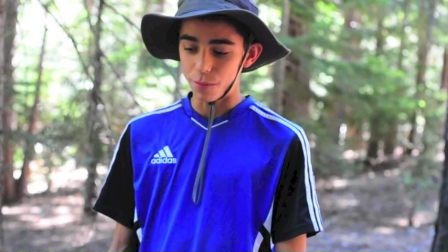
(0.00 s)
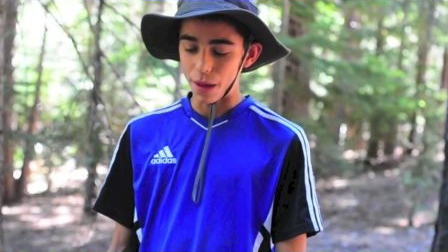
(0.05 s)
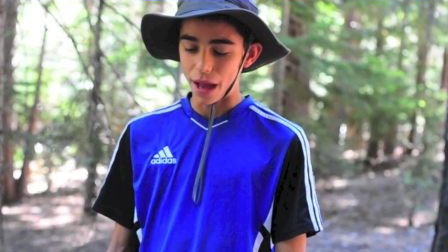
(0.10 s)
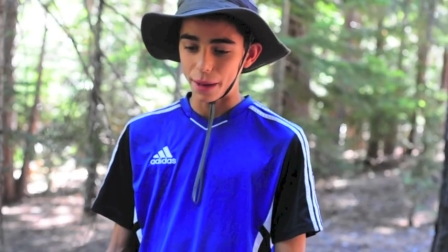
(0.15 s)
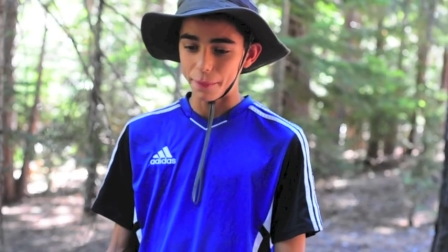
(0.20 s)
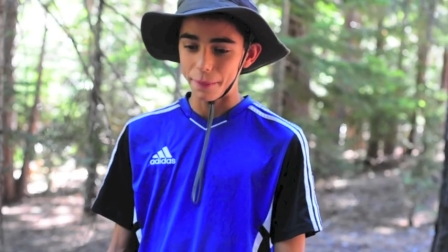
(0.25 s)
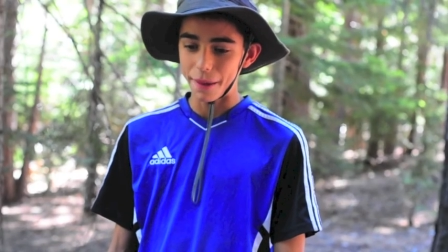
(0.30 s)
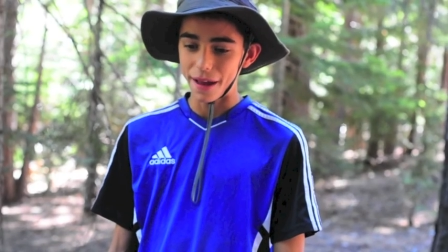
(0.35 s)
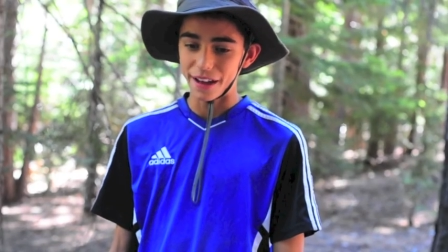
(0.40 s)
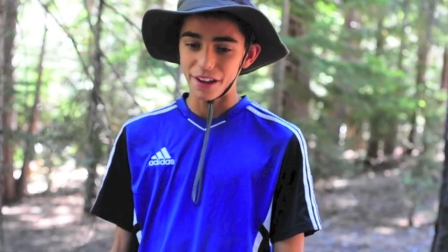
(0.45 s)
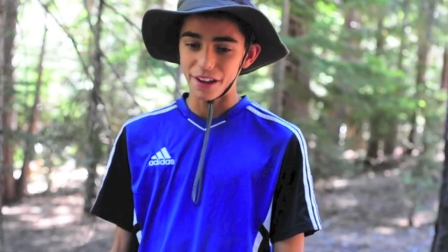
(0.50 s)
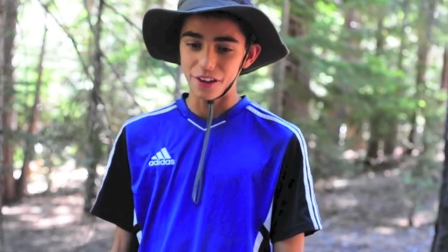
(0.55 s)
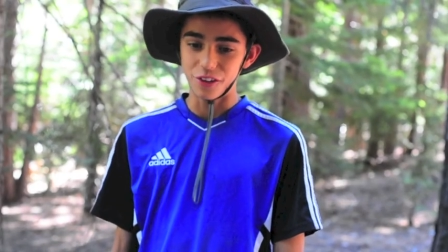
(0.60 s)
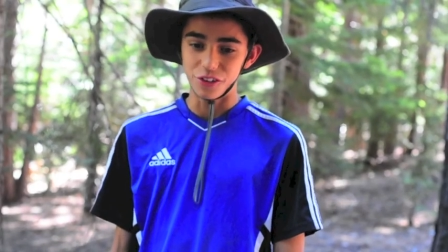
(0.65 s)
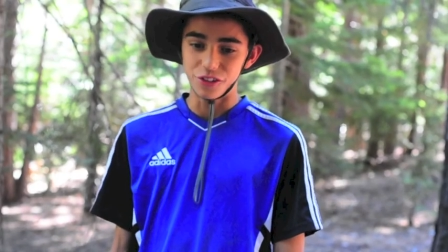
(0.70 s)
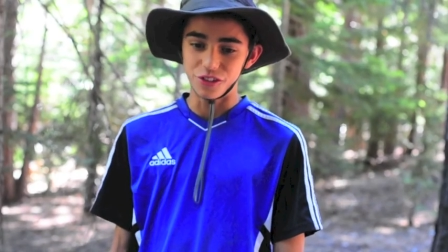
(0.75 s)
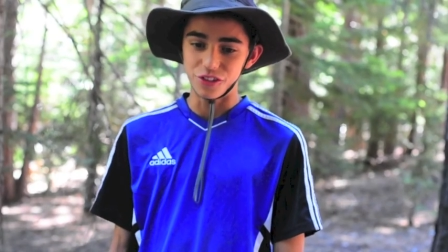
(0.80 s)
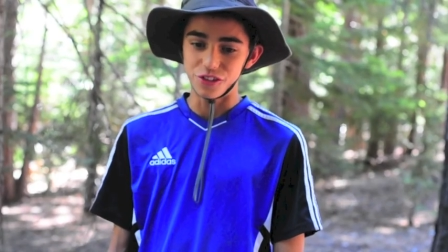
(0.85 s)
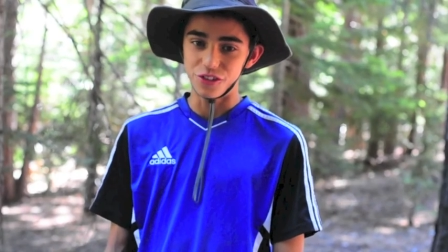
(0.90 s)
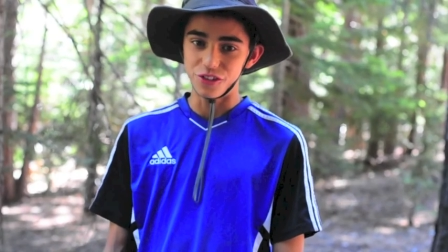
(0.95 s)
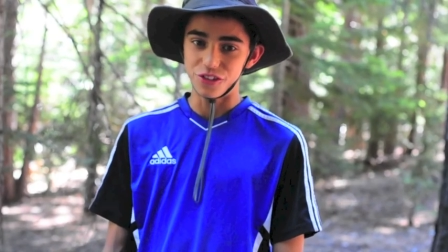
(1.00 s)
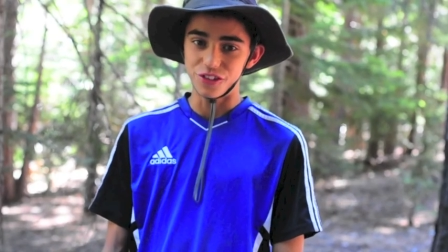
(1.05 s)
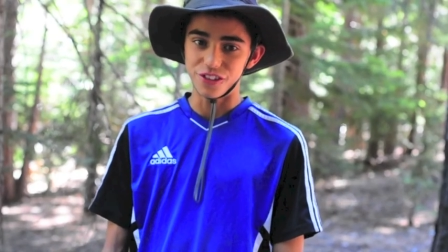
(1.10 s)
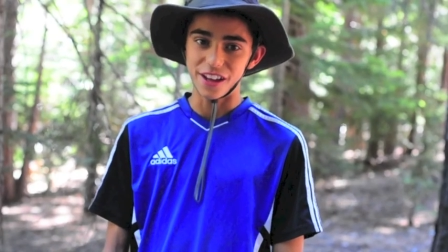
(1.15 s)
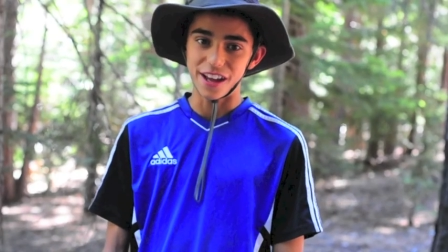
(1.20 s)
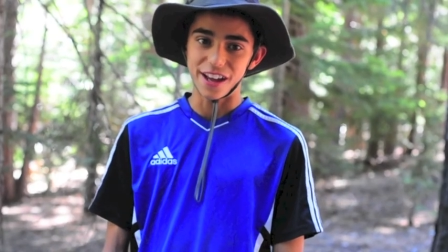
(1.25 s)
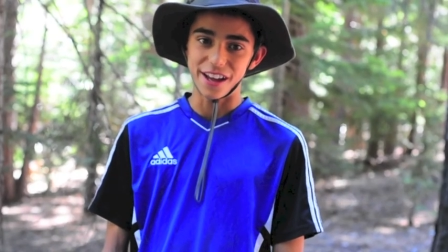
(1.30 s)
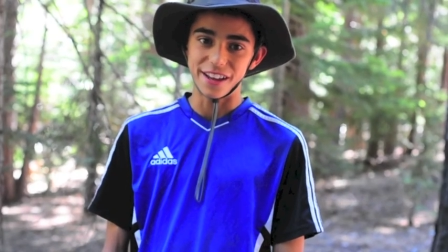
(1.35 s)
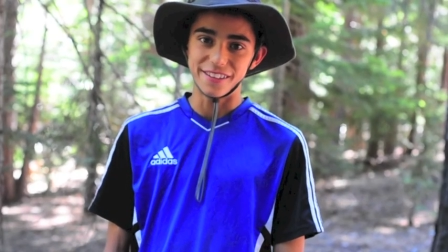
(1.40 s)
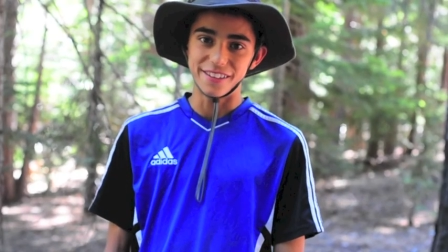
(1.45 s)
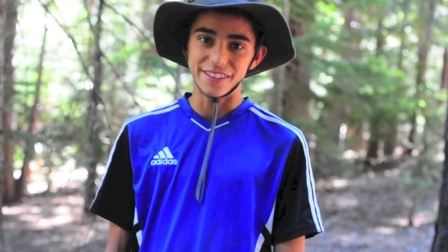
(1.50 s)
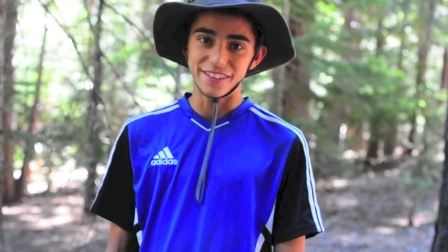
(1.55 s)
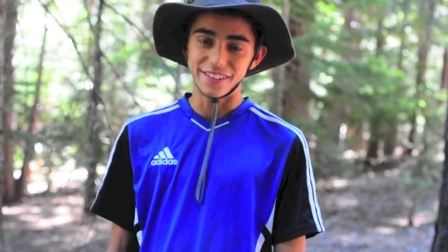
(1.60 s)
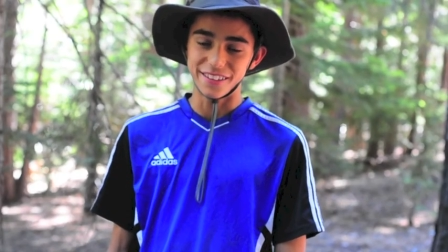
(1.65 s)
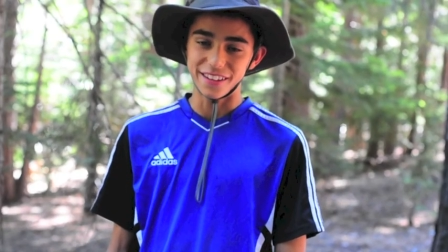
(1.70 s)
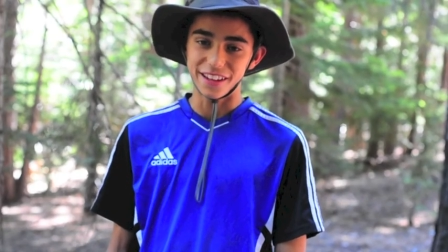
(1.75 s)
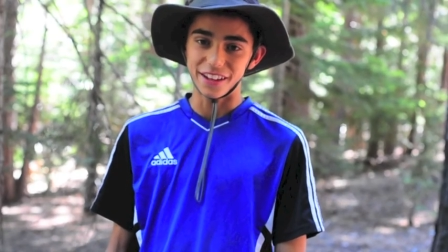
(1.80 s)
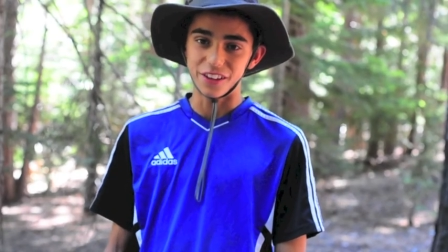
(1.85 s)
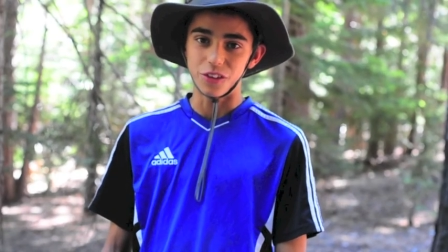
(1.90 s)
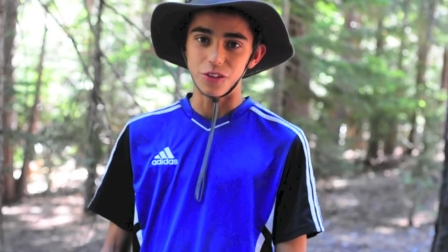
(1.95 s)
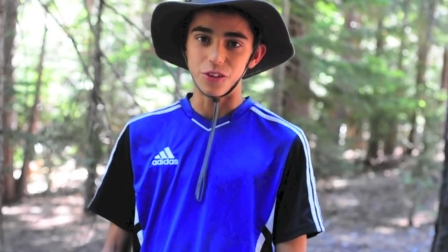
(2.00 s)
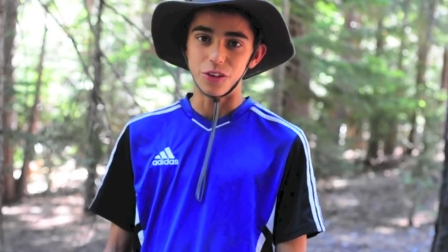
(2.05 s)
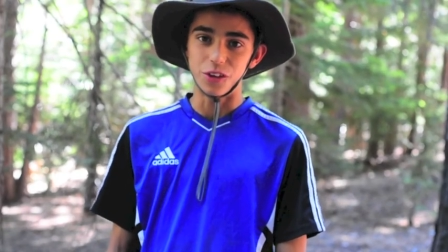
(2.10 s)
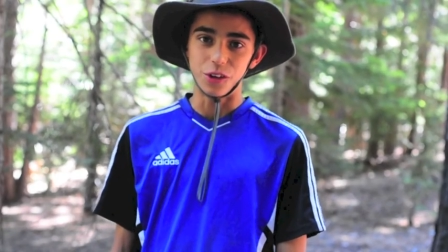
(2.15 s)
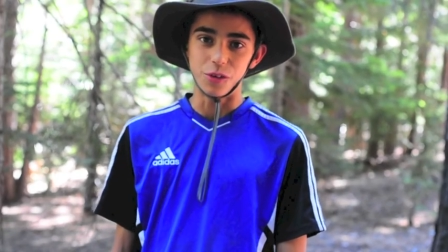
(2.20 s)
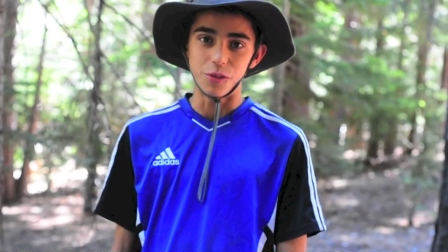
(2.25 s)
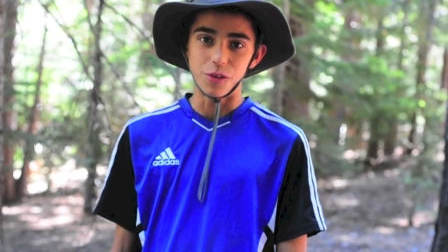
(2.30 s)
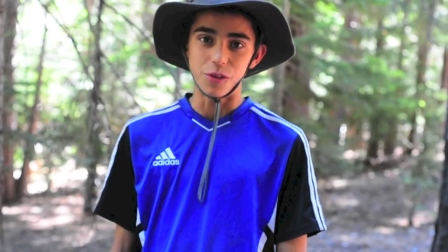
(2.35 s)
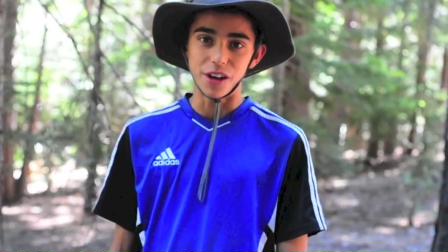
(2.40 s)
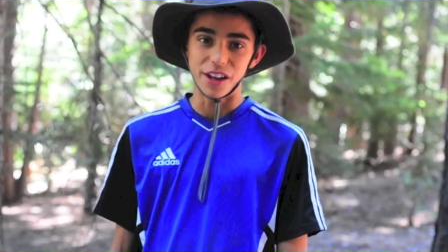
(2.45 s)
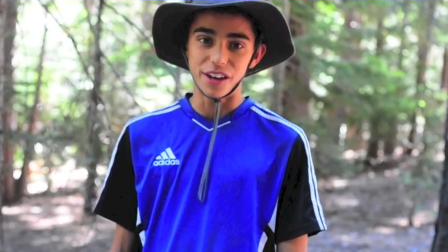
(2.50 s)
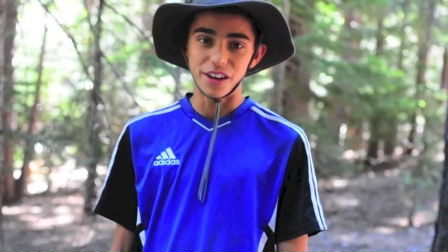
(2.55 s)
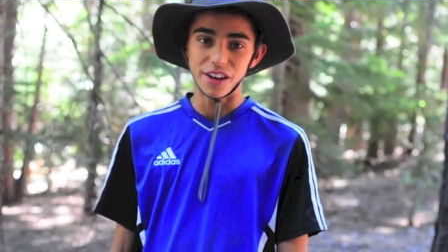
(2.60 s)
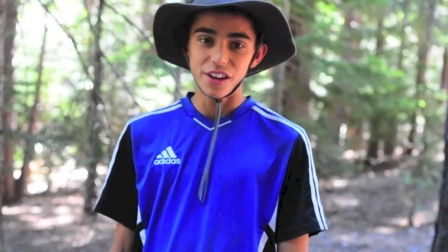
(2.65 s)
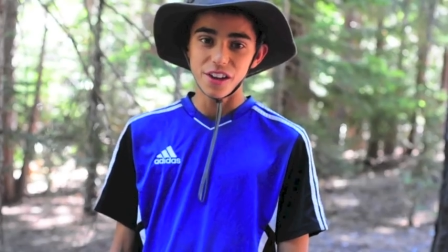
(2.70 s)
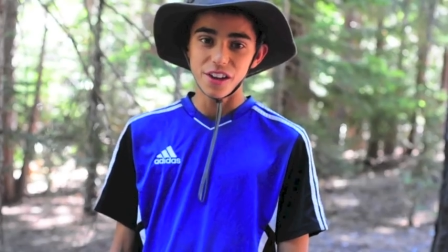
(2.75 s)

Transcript: backpacking or just do science, and this is like the only one,